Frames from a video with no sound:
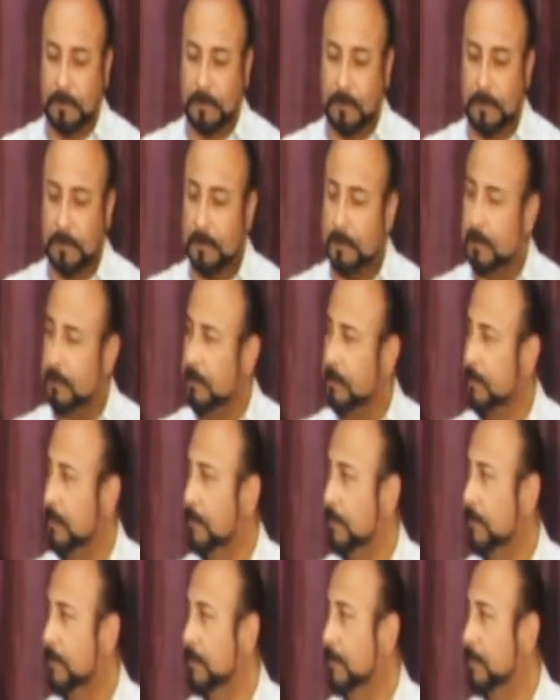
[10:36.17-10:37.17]

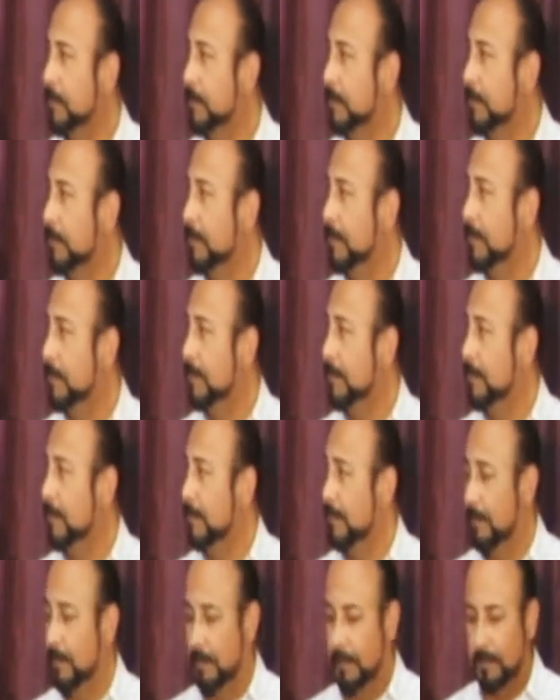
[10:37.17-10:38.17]

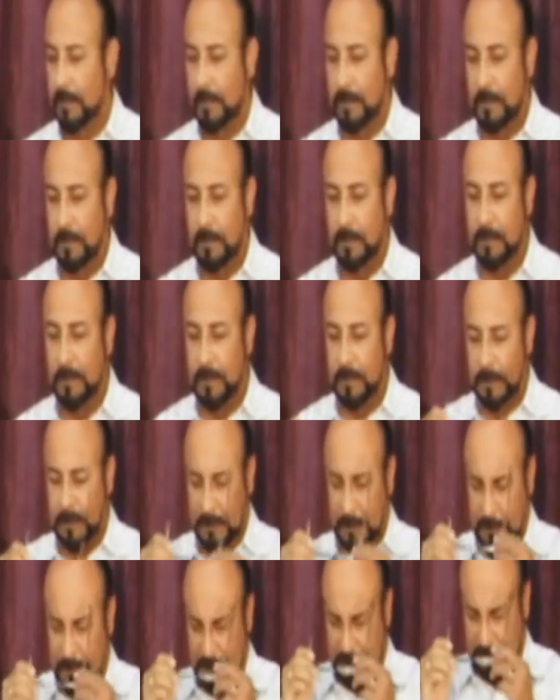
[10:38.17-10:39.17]

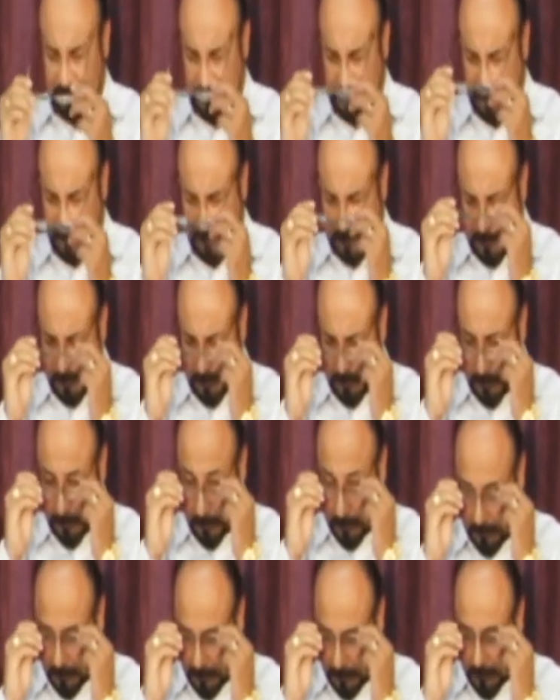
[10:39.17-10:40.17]

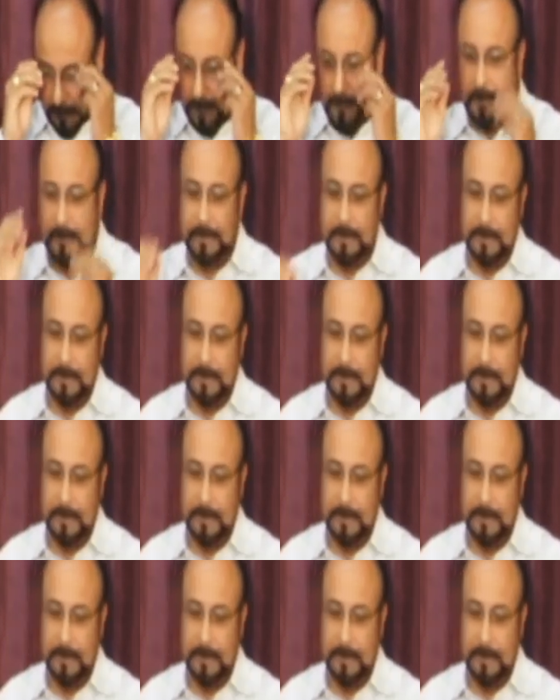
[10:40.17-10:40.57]
(not speaking)